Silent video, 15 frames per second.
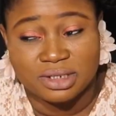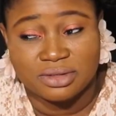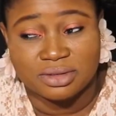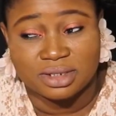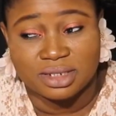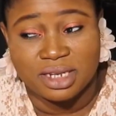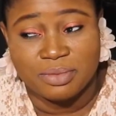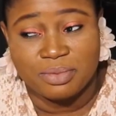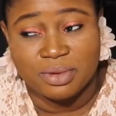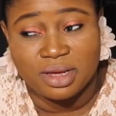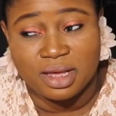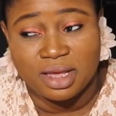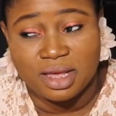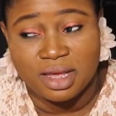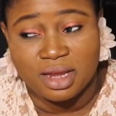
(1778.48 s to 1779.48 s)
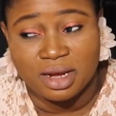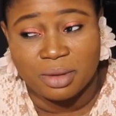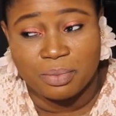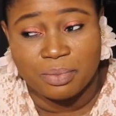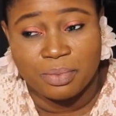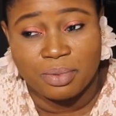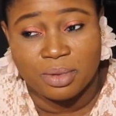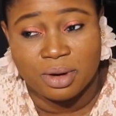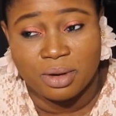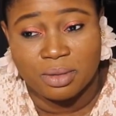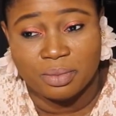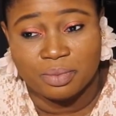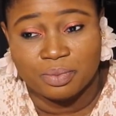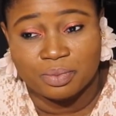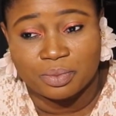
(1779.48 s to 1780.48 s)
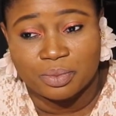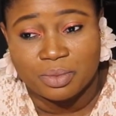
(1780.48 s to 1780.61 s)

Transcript: used to sleep in a